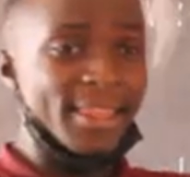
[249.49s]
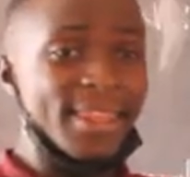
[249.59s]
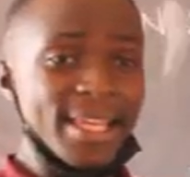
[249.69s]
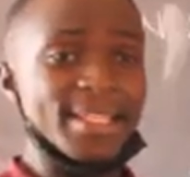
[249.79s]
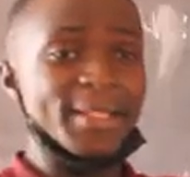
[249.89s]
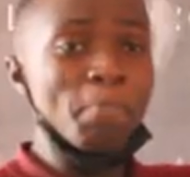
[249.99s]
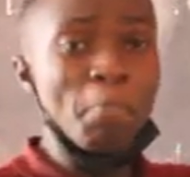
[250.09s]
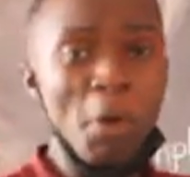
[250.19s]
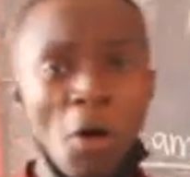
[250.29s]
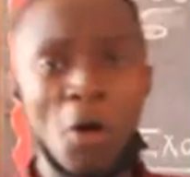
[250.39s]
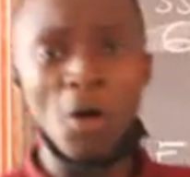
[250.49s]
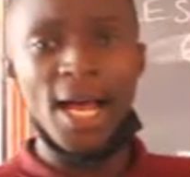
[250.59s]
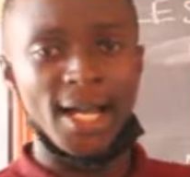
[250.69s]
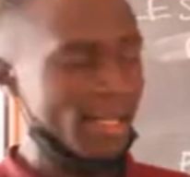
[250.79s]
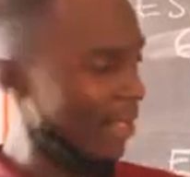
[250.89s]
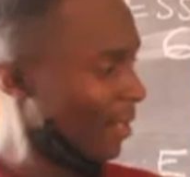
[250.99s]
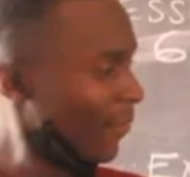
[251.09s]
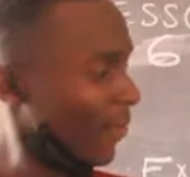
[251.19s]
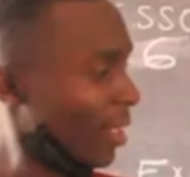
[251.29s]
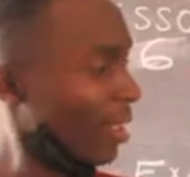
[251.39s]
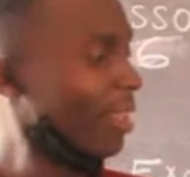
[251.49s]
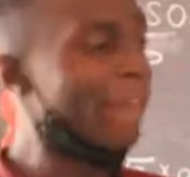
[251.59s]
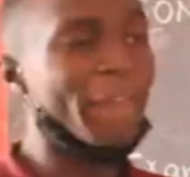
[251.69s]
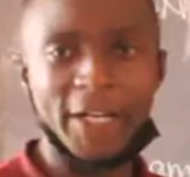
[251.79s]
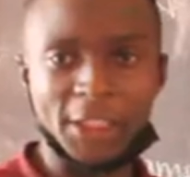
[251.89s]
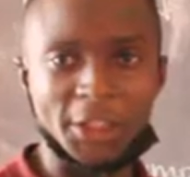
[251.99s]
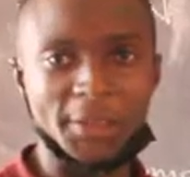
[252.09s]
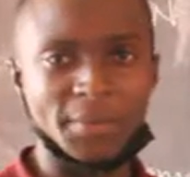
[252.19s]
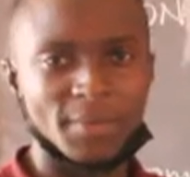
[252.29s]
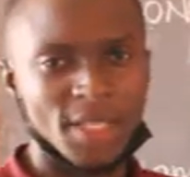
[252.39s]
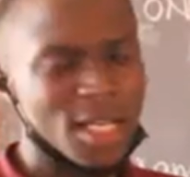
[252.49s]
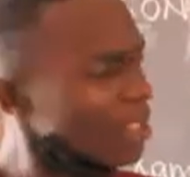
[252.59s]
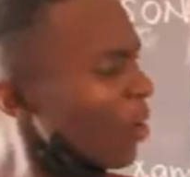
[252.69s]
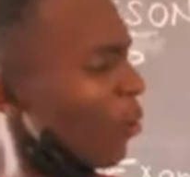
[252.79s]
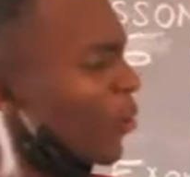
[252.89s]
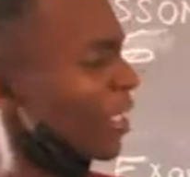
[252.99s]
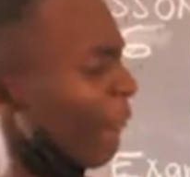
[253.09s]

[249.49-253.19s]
the smaller the fraction. So which